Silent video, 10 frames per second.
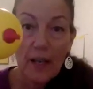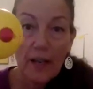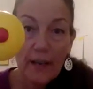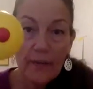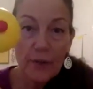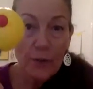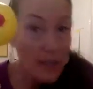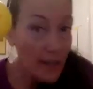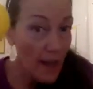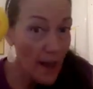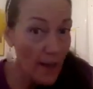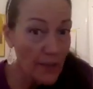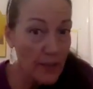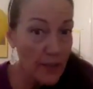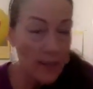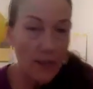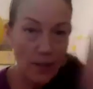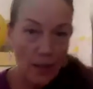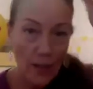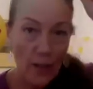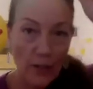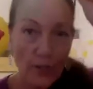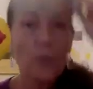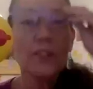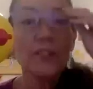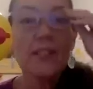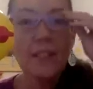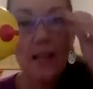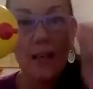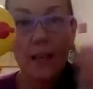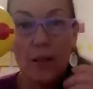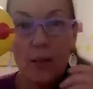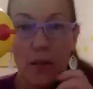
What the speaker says: And if you look carefully, you will see